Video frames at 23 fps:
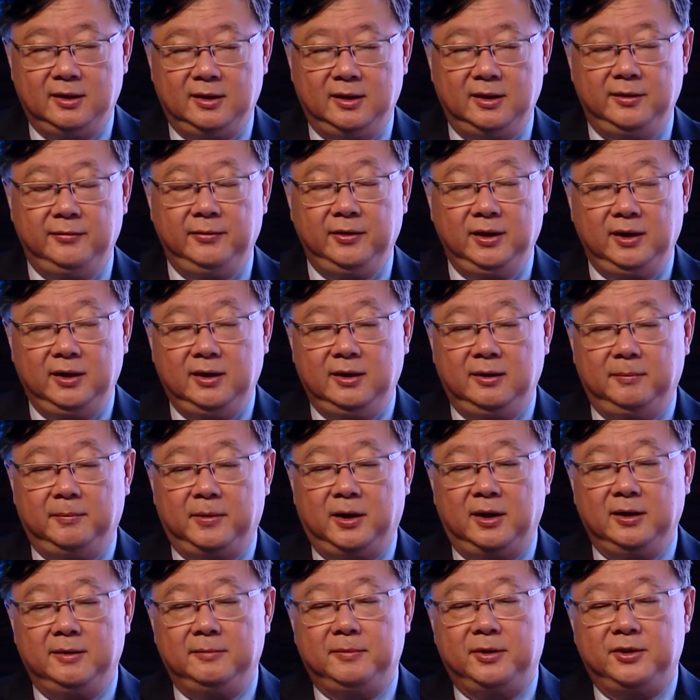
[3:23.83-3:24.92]
Even
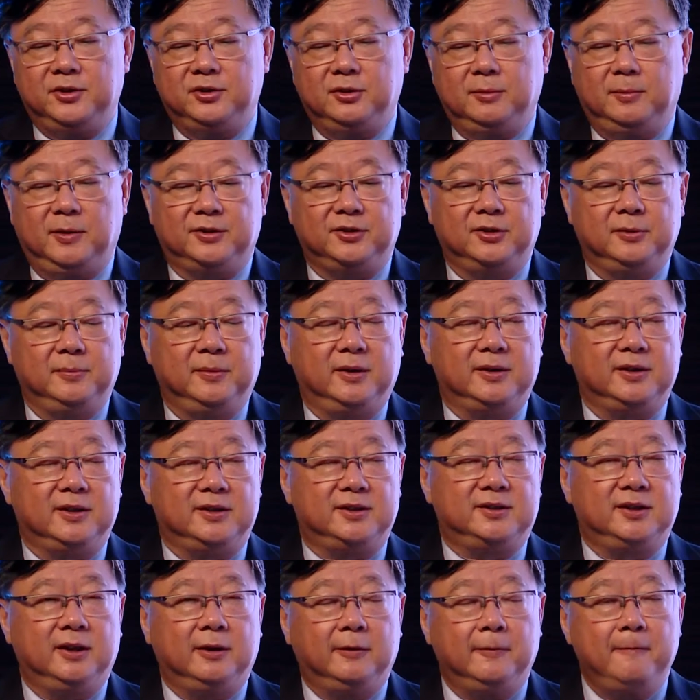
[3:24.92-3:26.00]
among the medulloblastomas
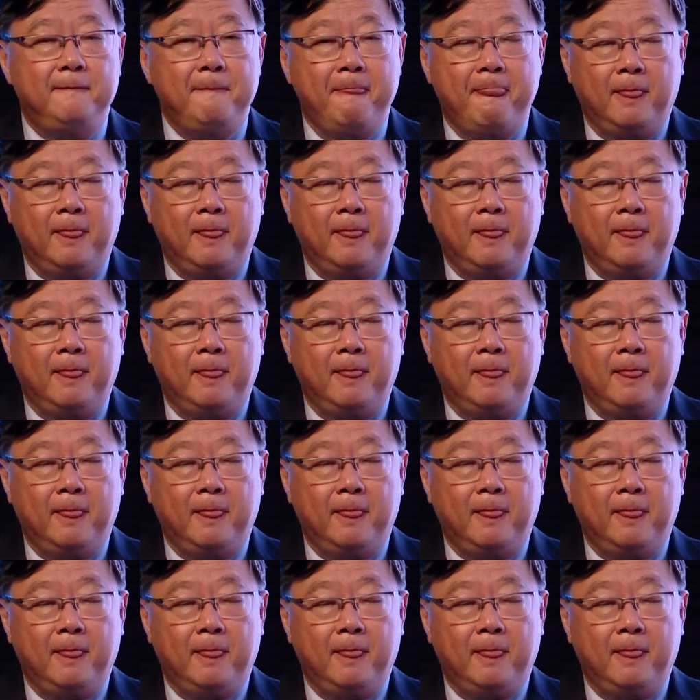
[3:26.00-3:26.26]
itself,